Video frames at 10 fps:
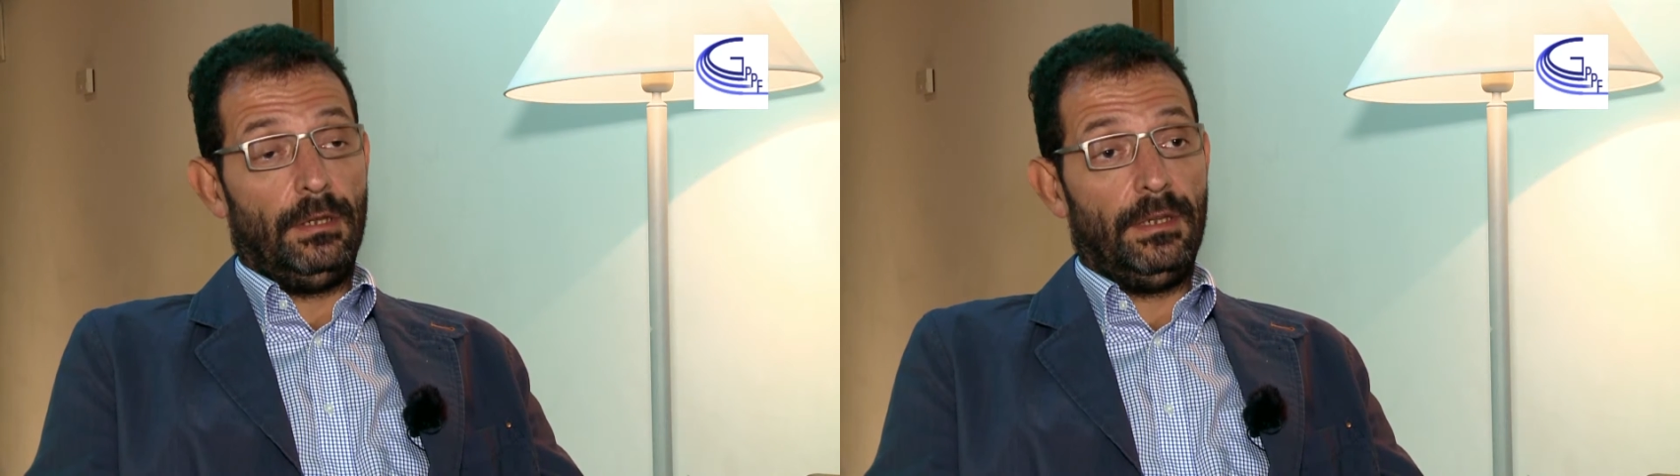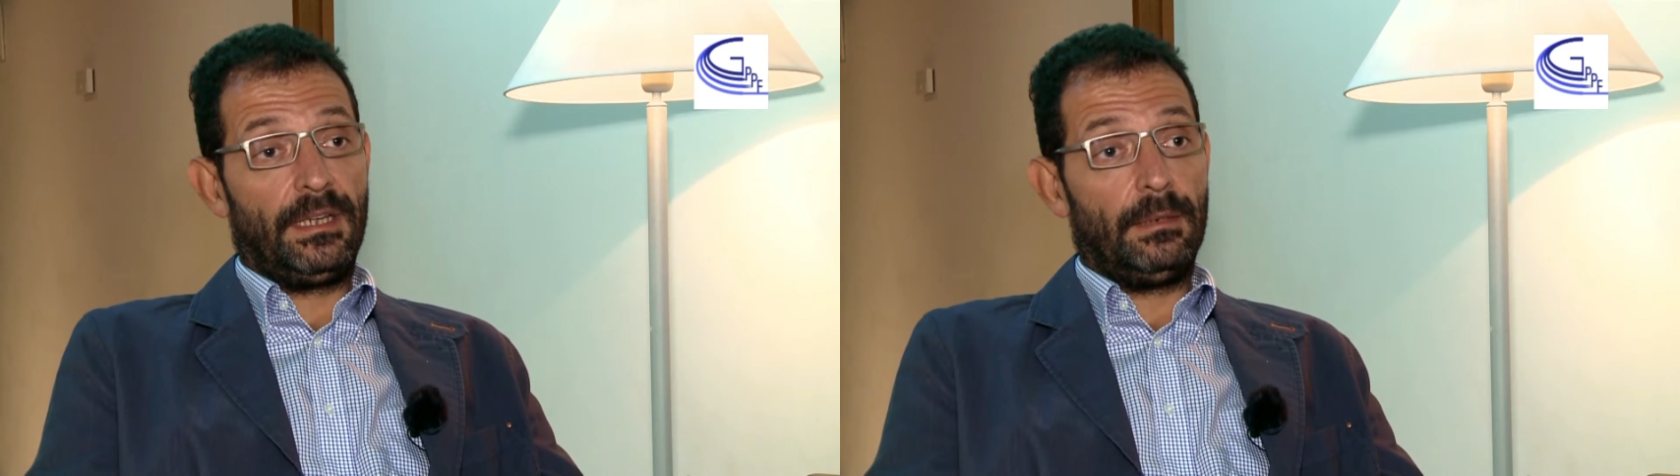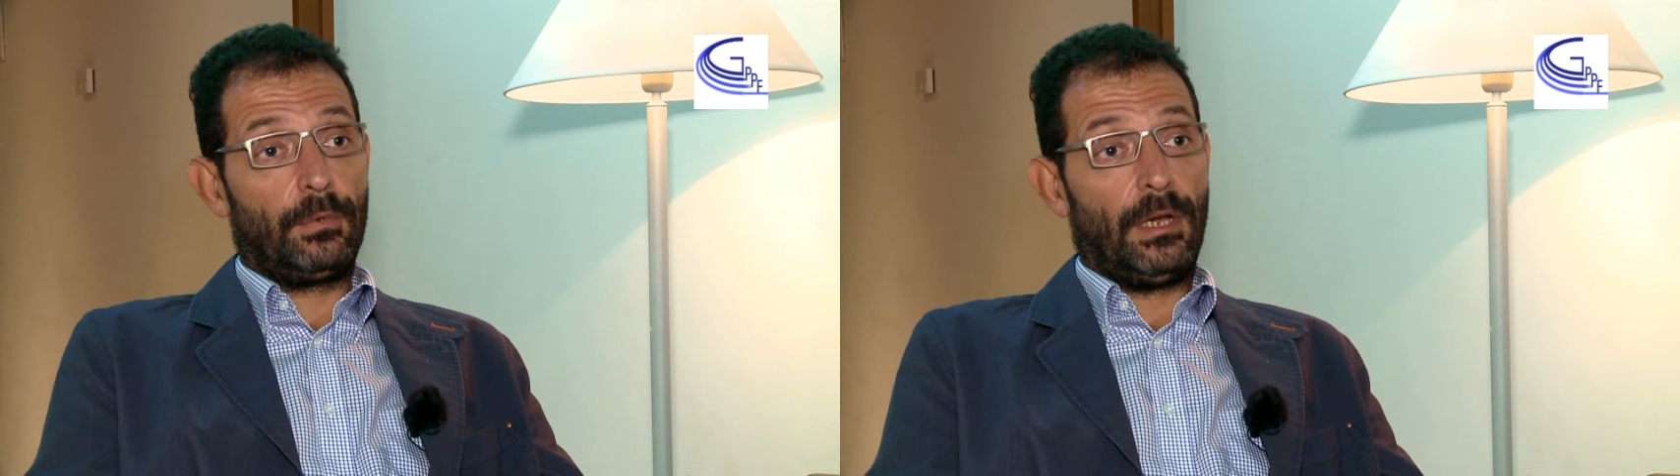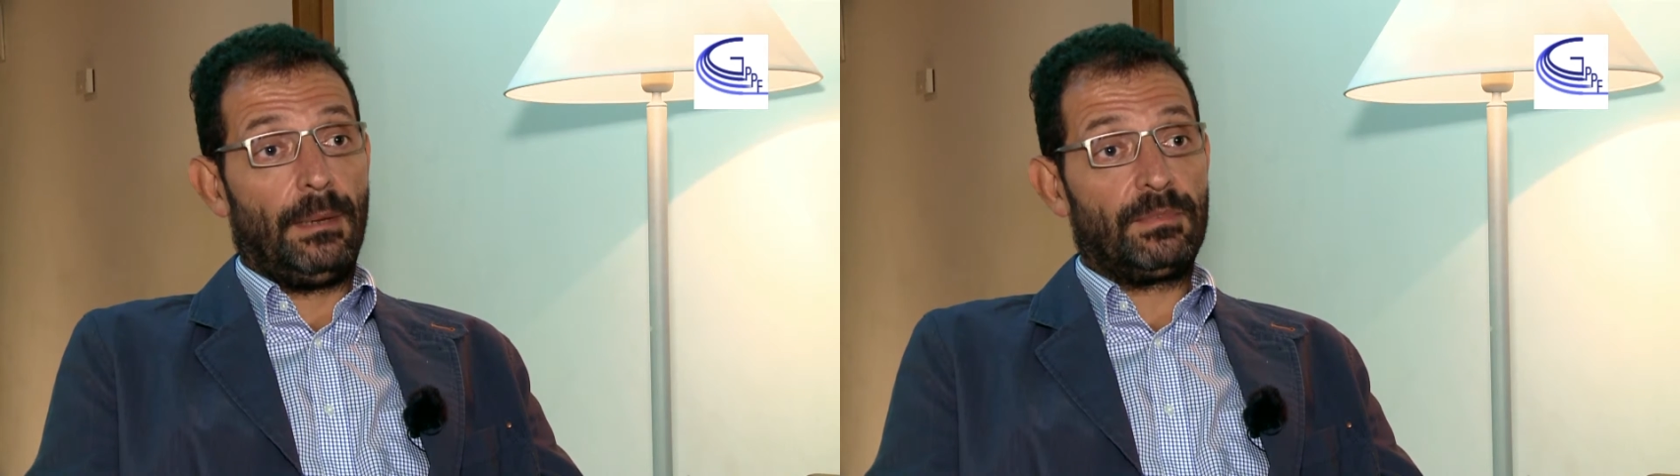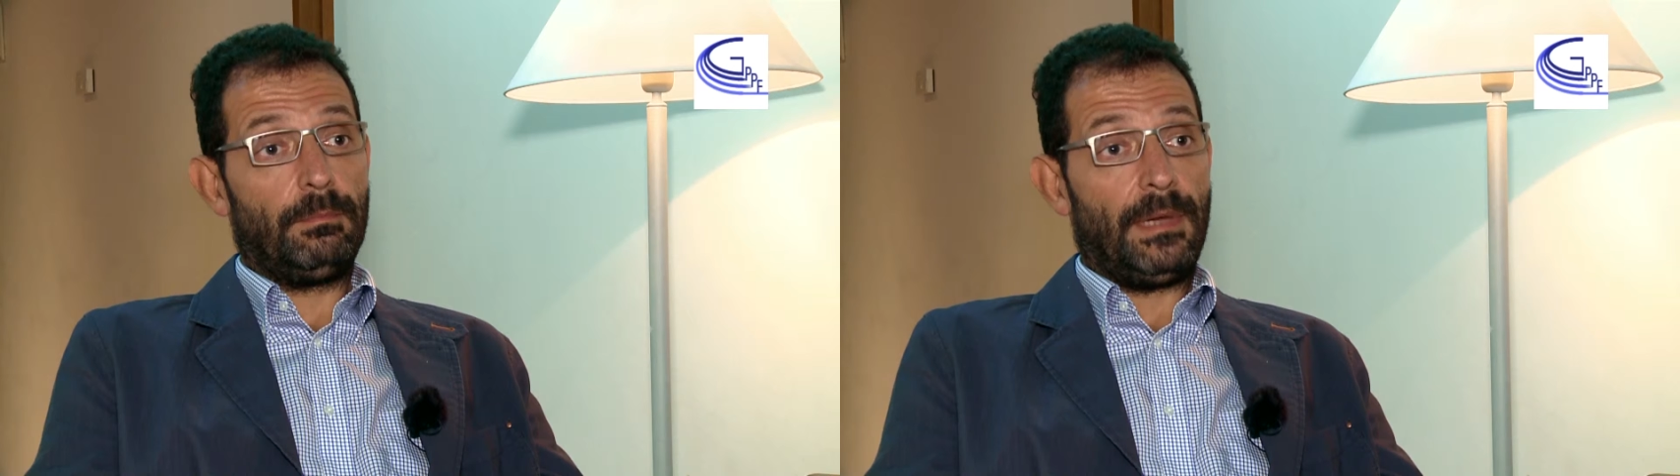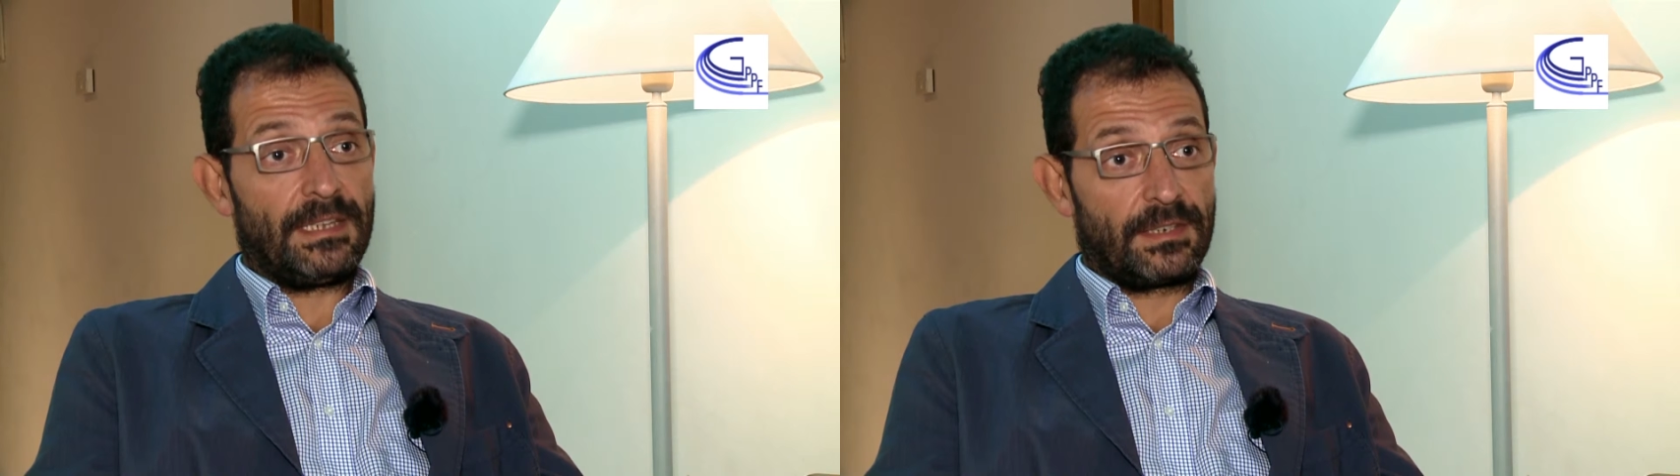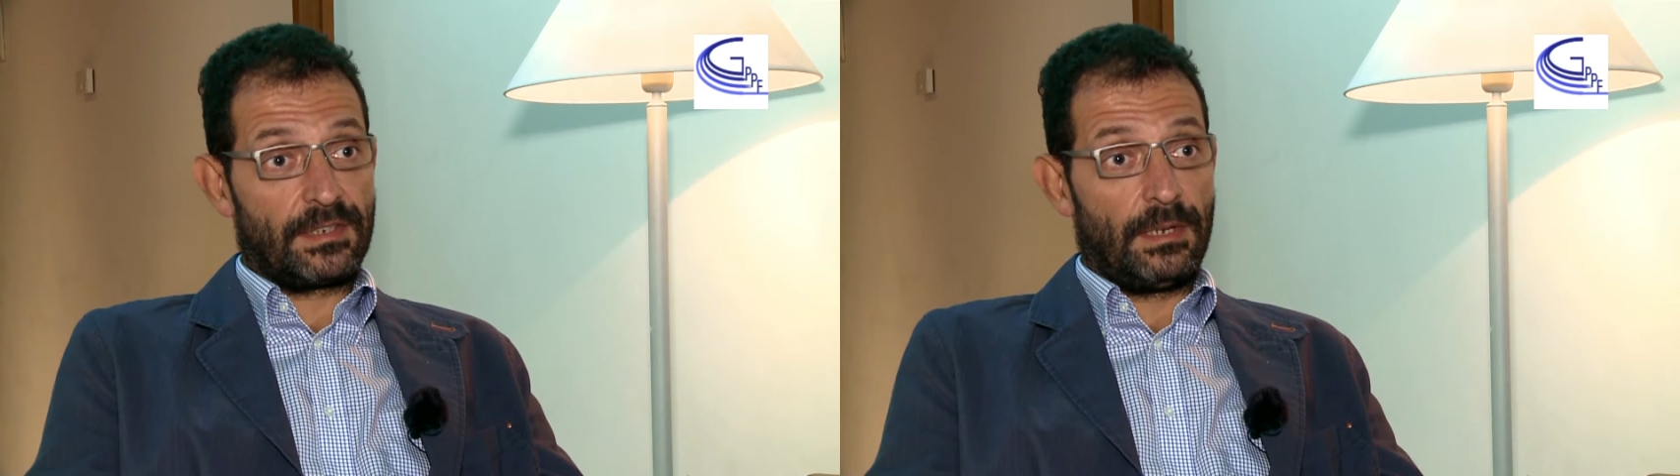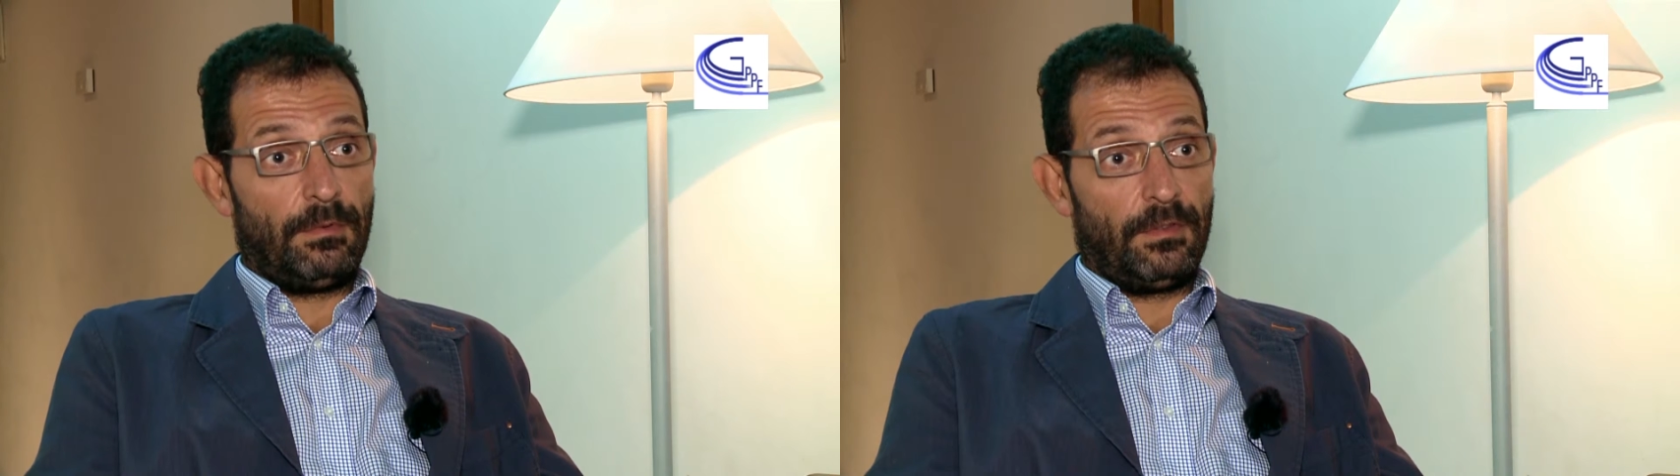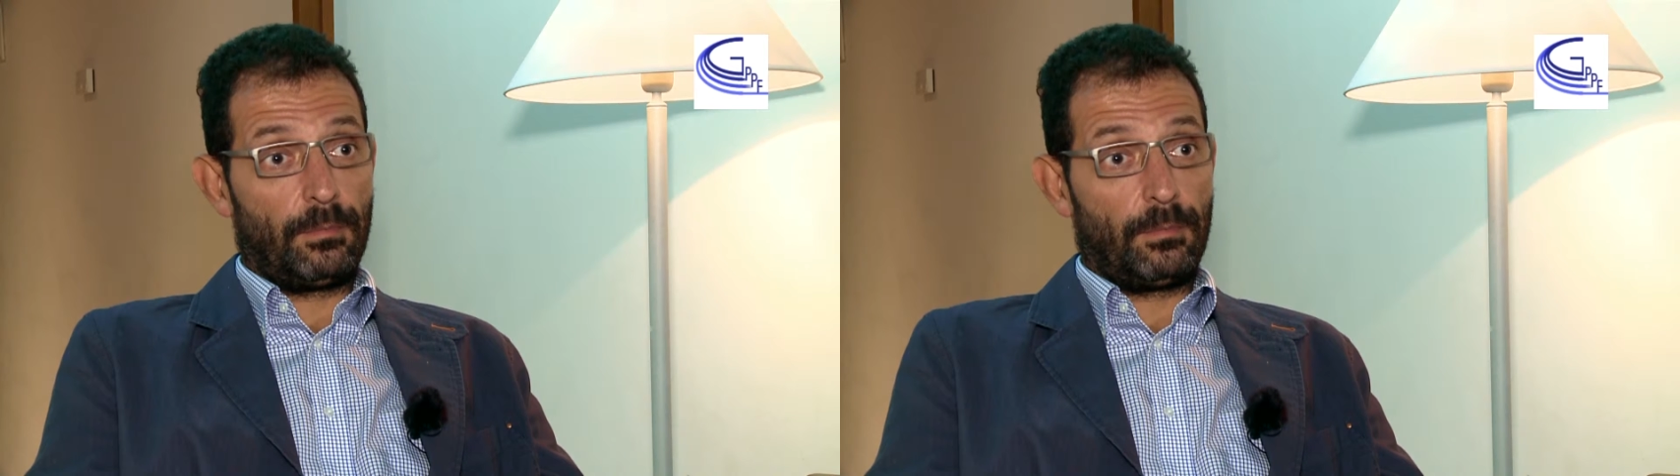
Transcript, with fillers: They can perhaps mask some of